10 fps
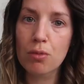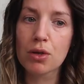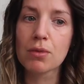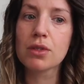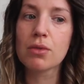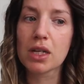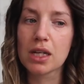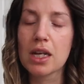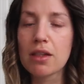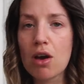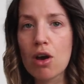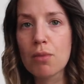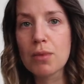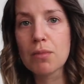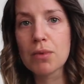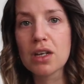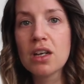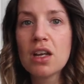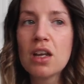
appointments where I can hear the heartbeat, but